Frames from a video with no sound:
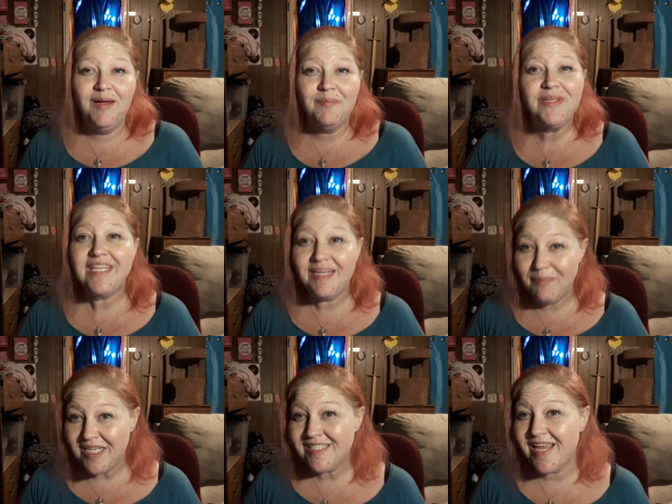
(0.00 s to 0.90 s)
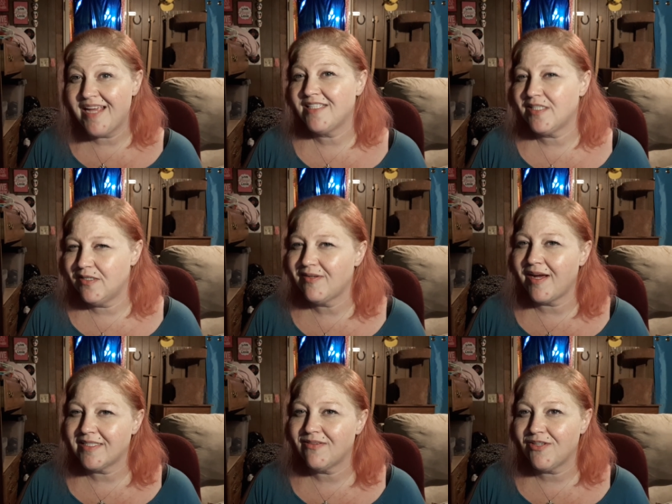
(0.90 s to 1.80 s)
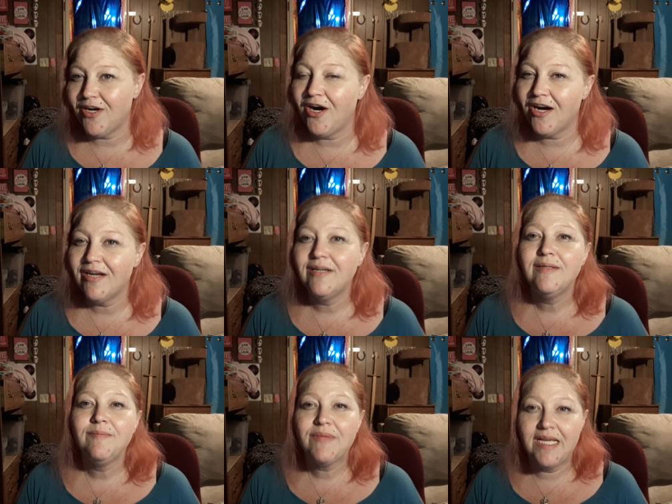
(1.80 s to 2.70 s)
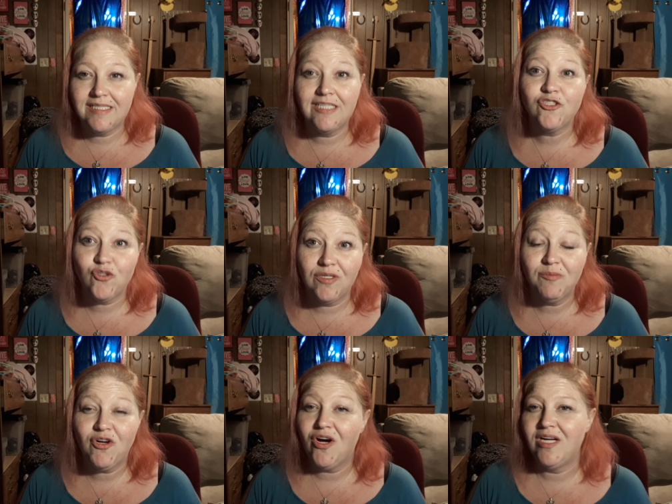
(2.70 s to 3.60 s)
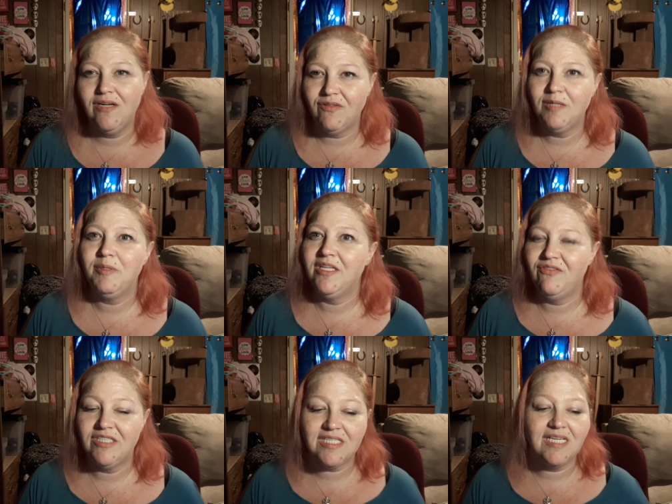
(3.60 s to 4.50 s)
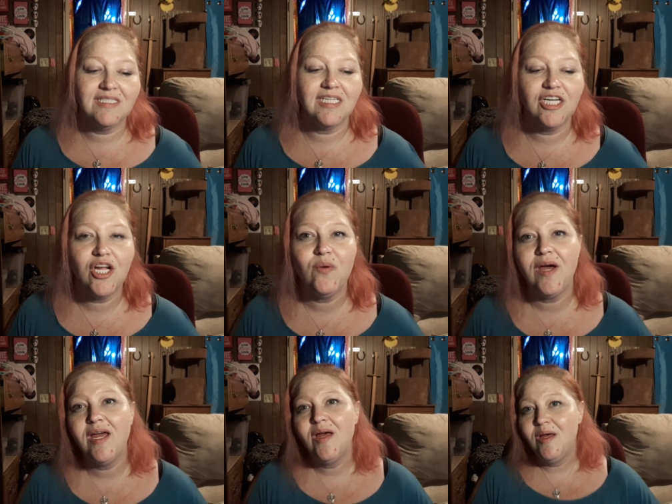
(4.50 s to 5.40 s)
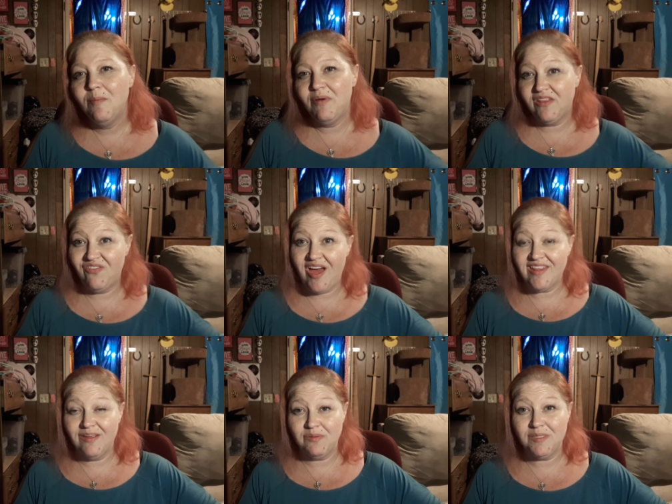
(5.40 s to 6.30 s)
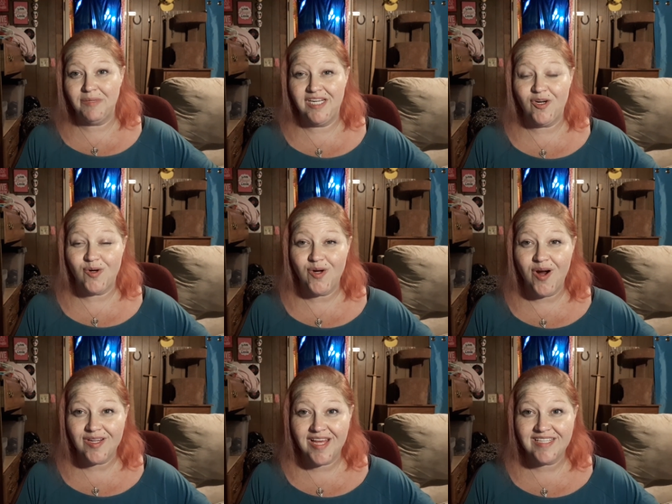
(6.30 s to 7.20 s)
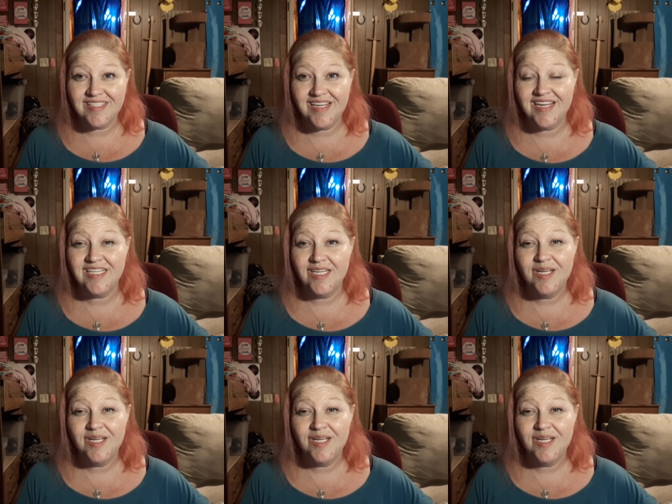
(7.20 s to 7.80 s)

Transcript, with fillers: but that Mustang's too nice of a car. It's his dream car. He don't need to be leaving his keys in it, no way. But the fact that there was somebody in our yard last night,